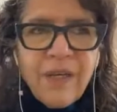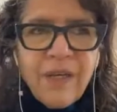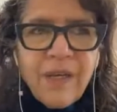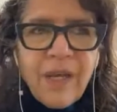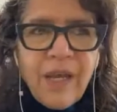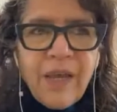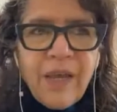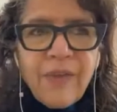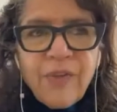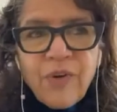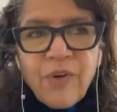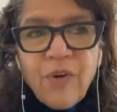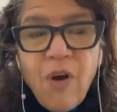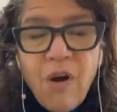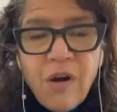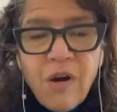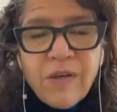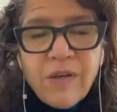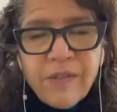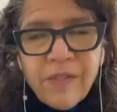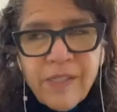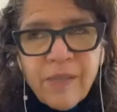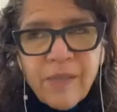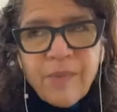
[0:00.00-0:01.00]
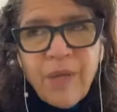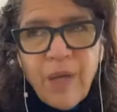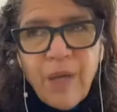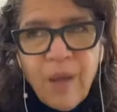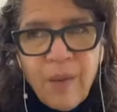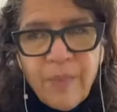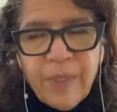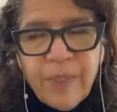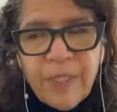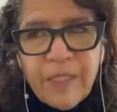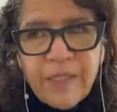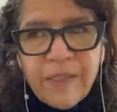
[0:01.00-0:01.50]
And there are some
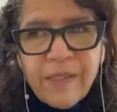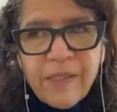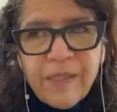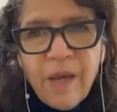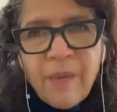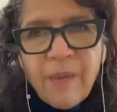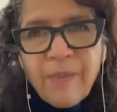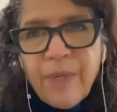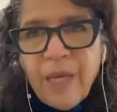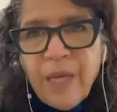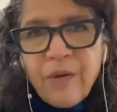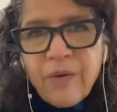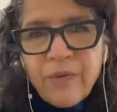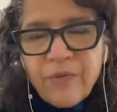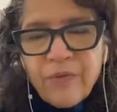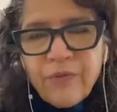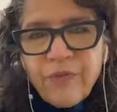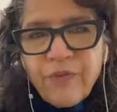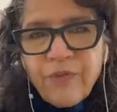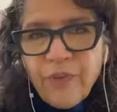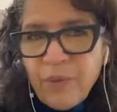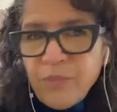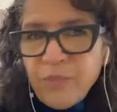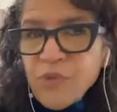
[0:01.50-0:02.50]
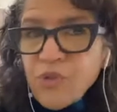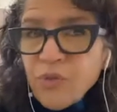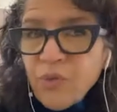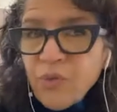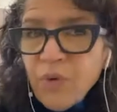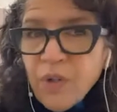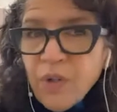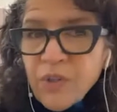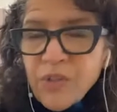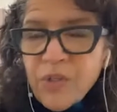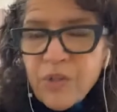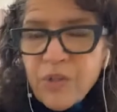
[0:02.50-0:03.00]
companies coming out from
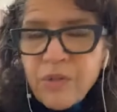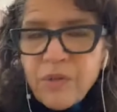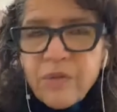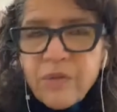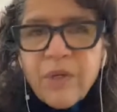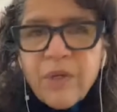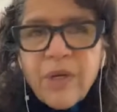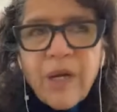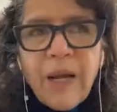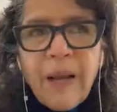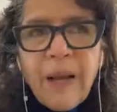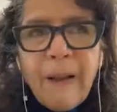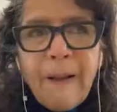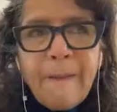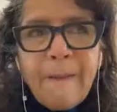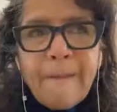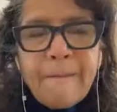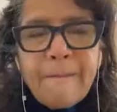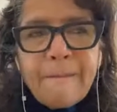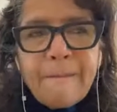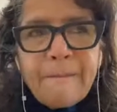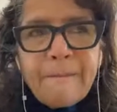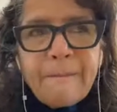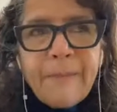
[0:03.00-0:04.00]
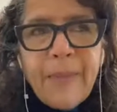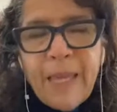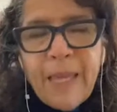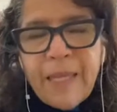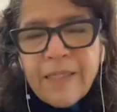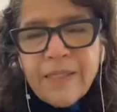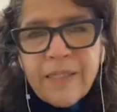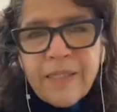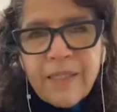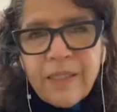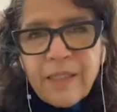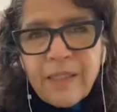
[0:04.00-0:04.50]
Toronto
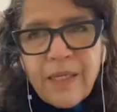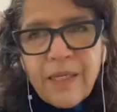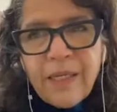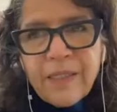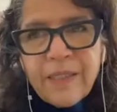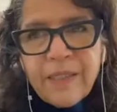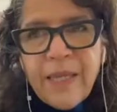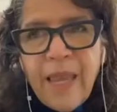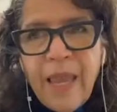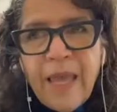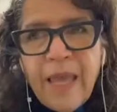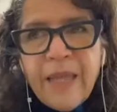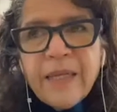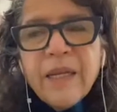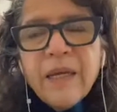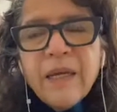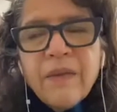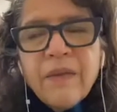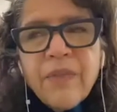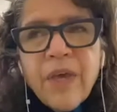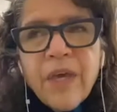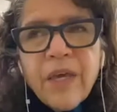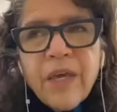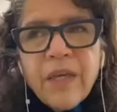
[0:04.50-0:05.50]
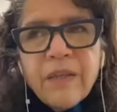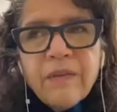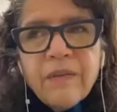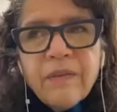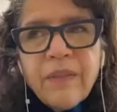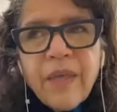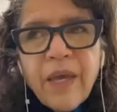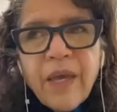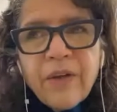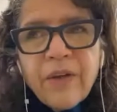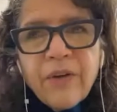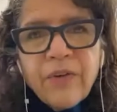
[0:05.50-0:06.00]
and Canada
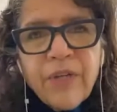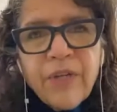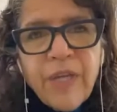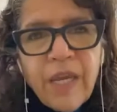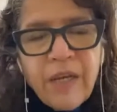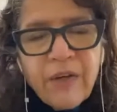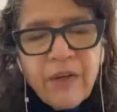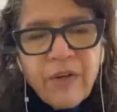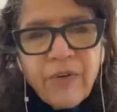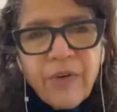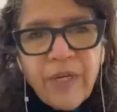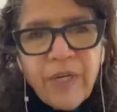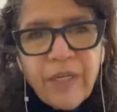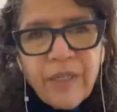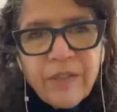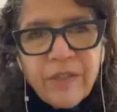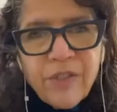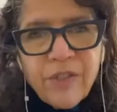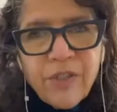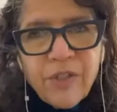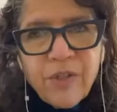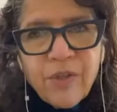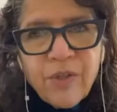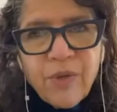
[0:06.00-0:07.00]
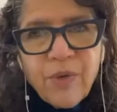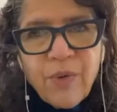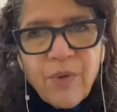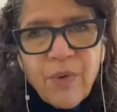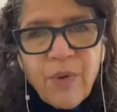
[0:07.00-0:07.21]
that are catering to